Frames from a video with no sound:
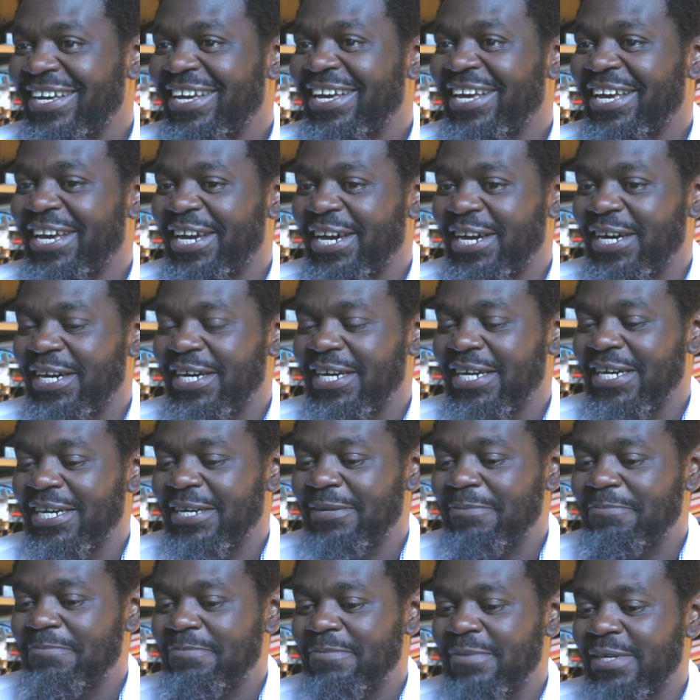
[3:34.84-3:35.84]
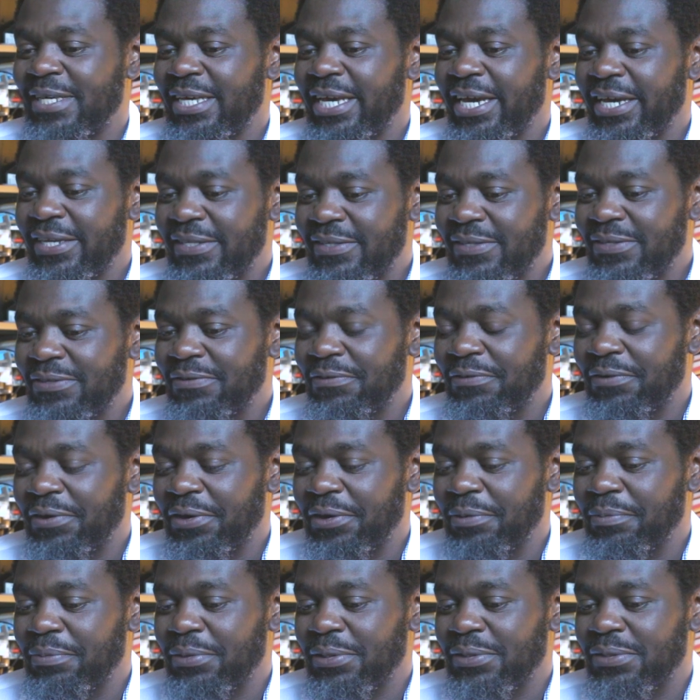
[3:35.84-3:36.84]
Yeah, it is a
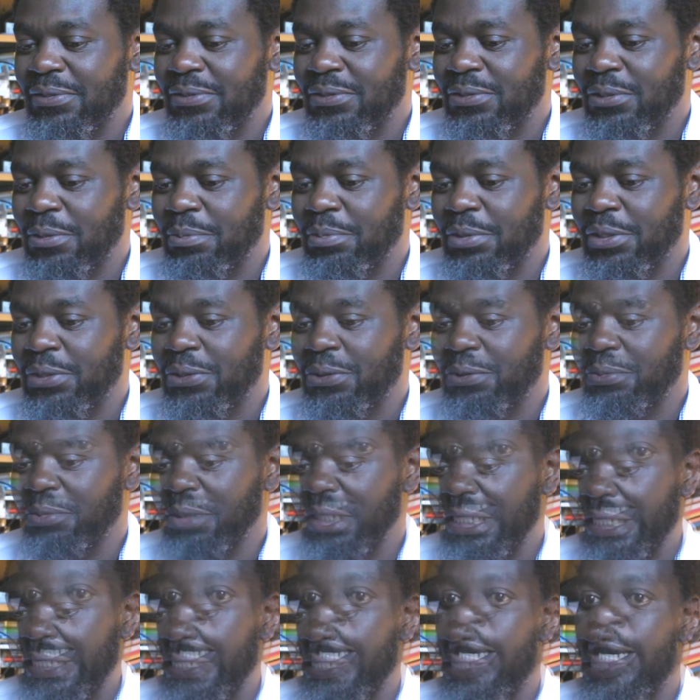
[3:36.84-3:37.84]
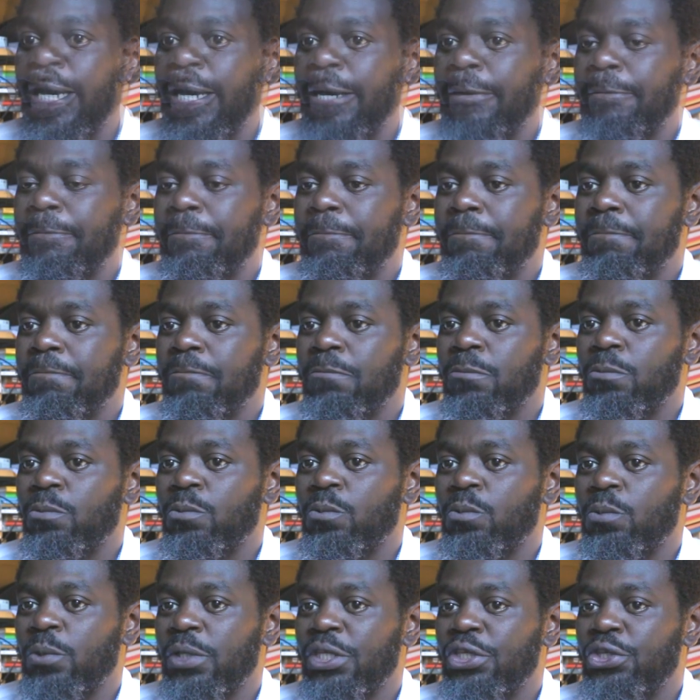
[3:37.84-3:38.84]
very important topic to me.
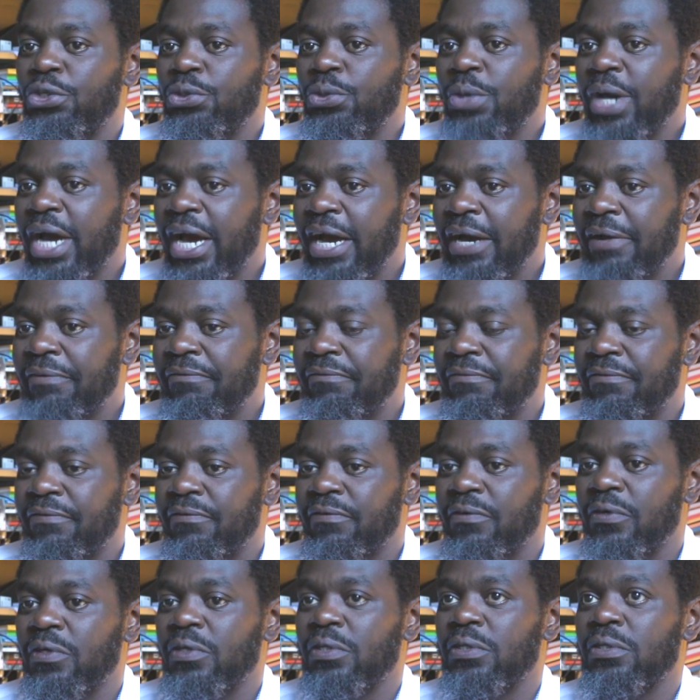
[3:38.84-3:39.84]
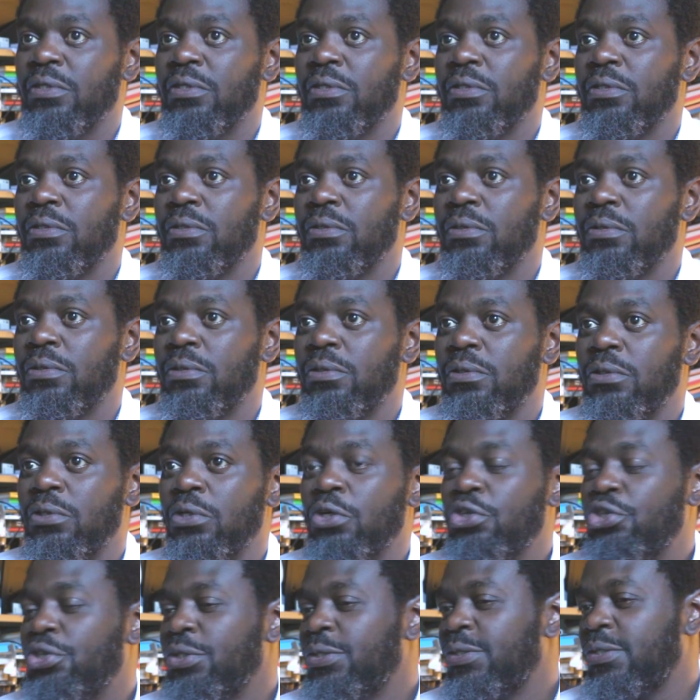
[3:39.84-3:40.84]
We do have,
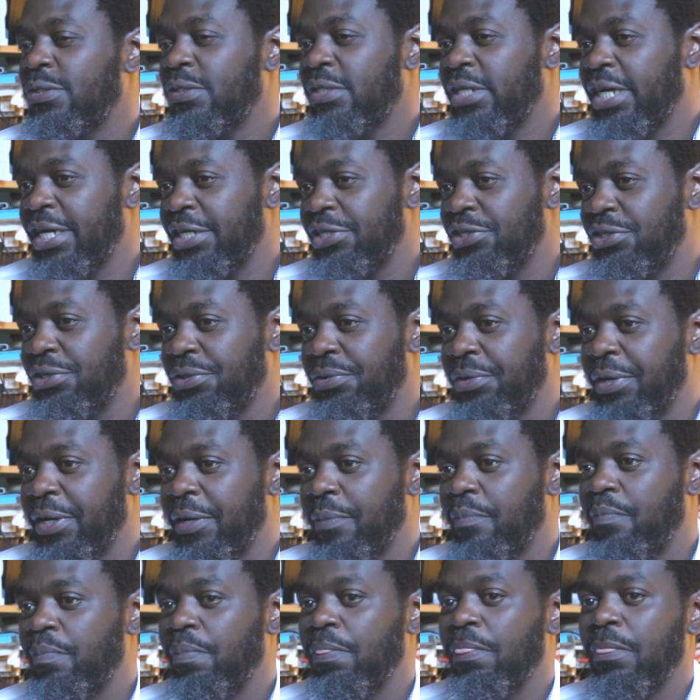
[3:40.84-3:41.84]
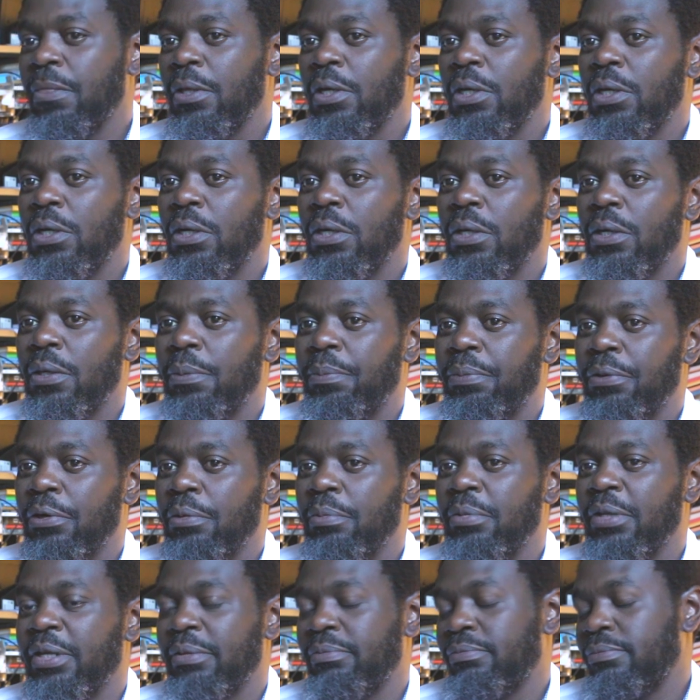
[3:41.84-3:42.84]
not just in Nigeria, a
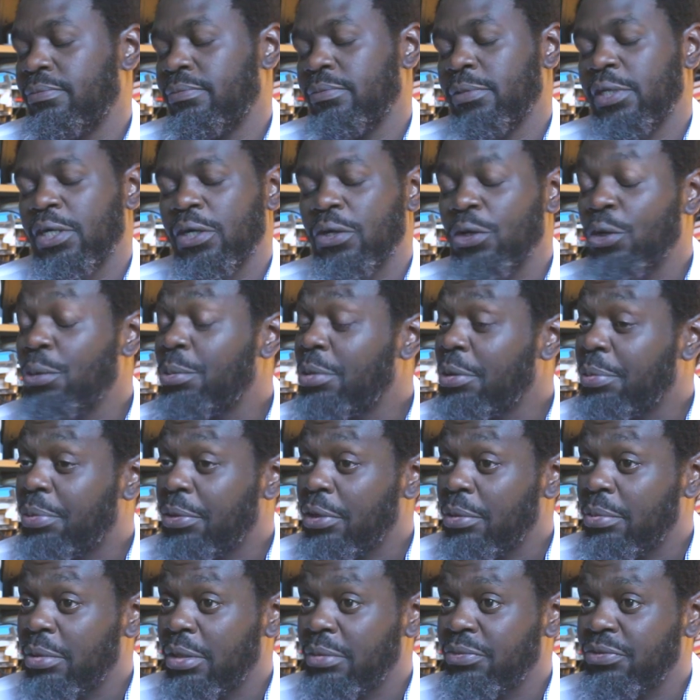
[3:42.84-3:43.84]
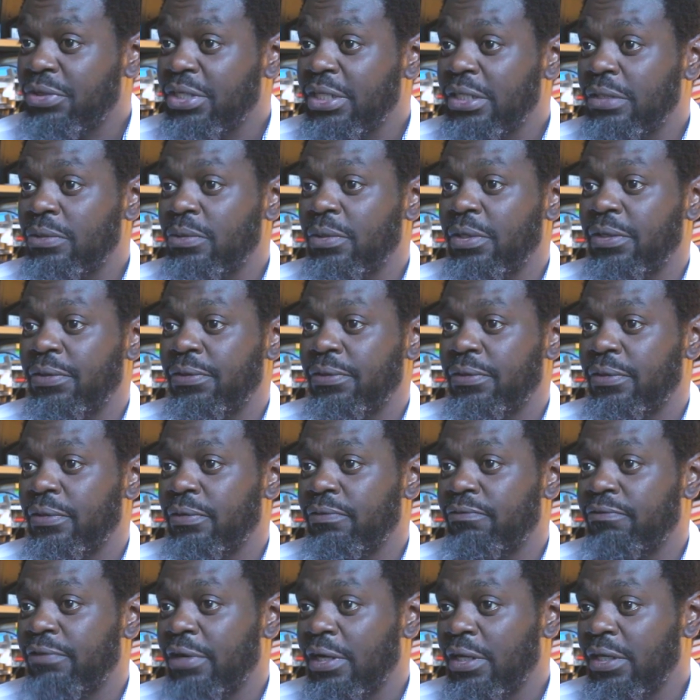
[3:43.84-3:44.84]
global problem really with
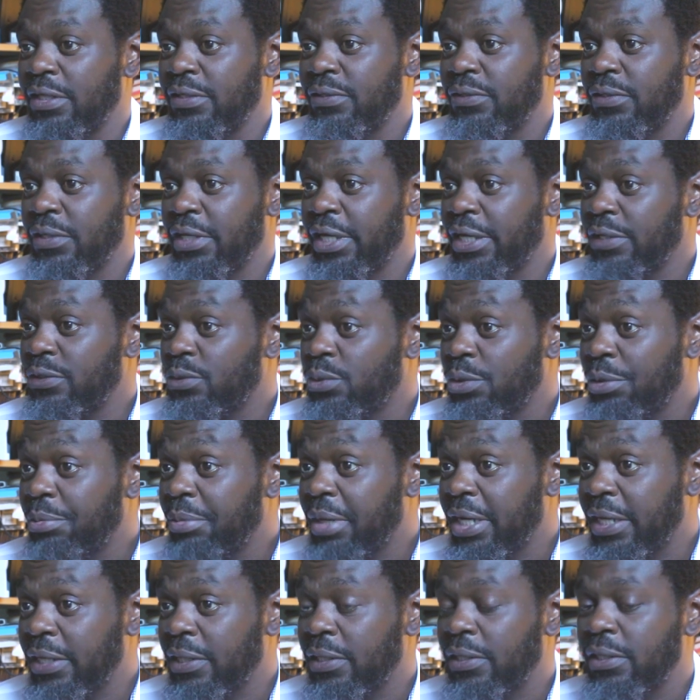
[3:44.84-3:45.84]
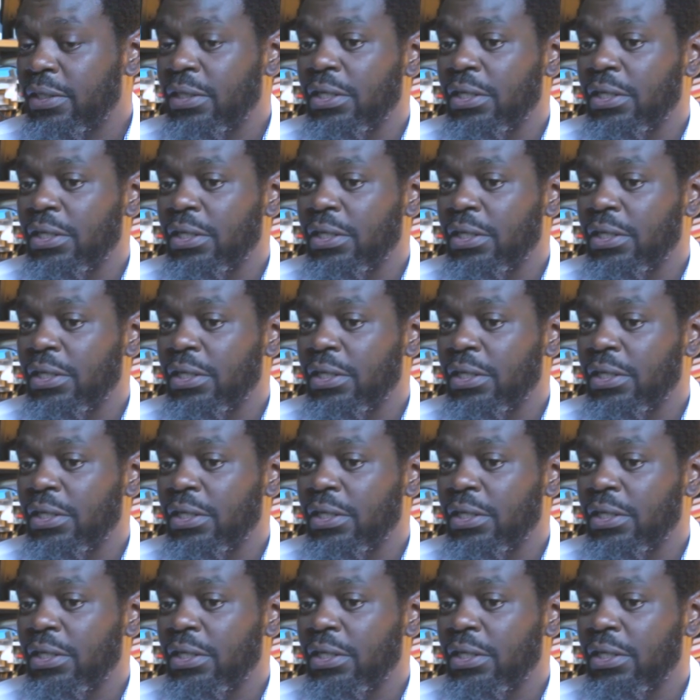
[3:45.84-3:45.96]
violence against women.